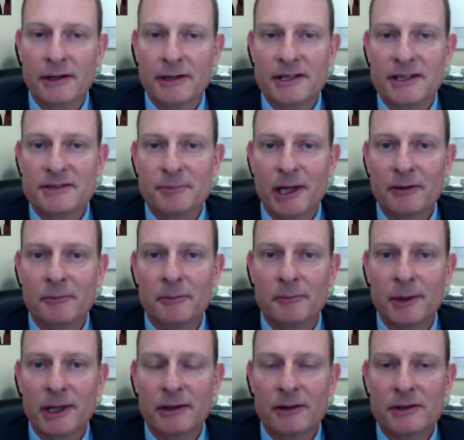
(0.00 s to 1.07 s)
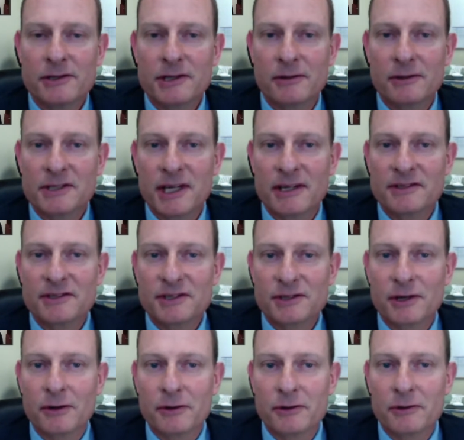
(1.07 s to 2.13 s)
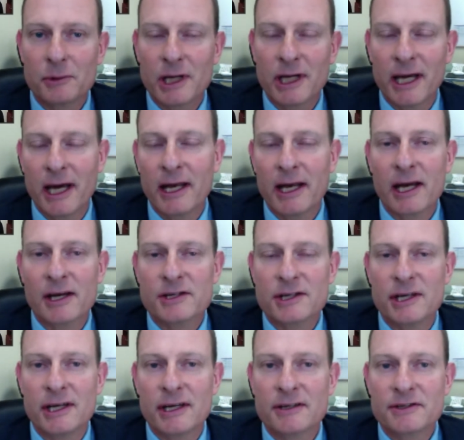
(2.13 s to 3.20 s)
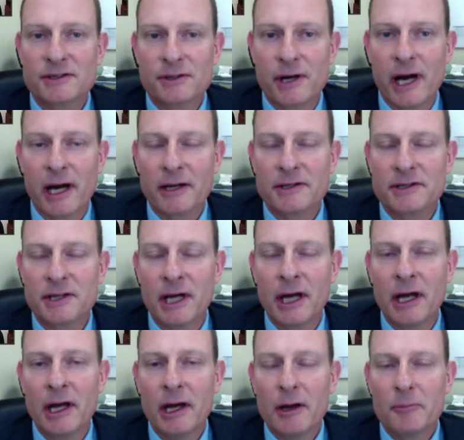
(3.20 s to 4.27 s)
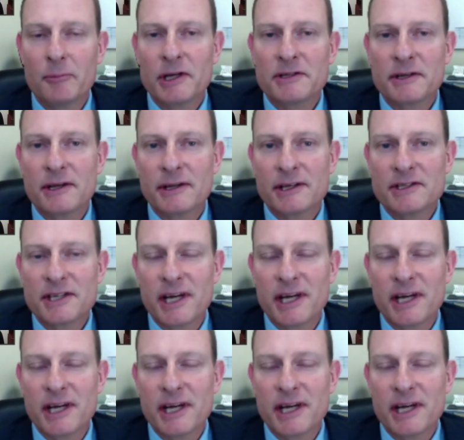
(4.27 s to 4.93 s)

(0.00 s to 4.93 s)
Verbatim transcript: that these meta metallurgical tests show that we can actually extract. But the